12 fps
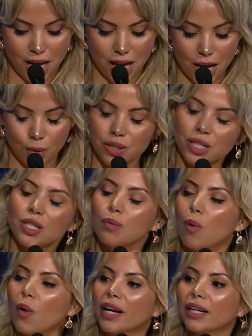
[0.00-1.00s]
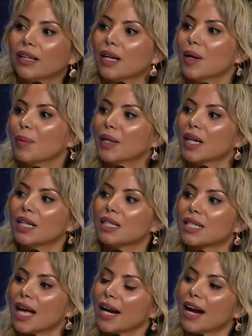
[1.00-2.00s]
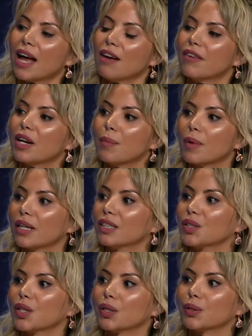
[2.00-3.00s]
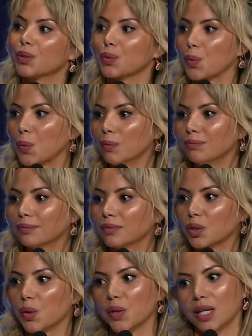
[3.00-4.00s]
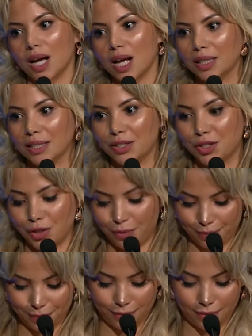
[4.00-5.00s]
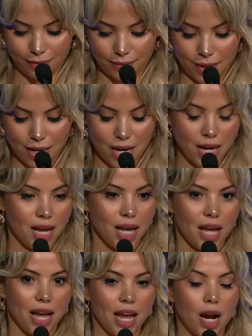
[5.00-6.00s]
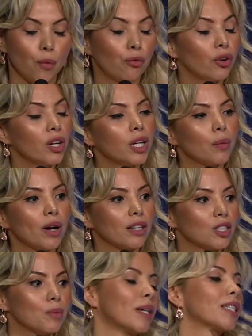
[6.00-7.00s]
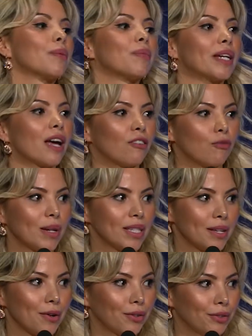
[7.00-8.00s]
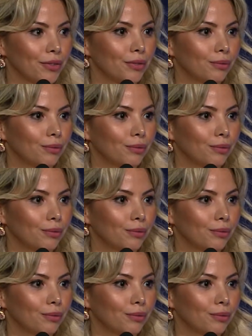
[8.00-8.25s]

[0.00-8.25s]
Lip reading: I was disappointed because I didn't have any money to go to school, to go to college. And I really wanted to make something out of myself.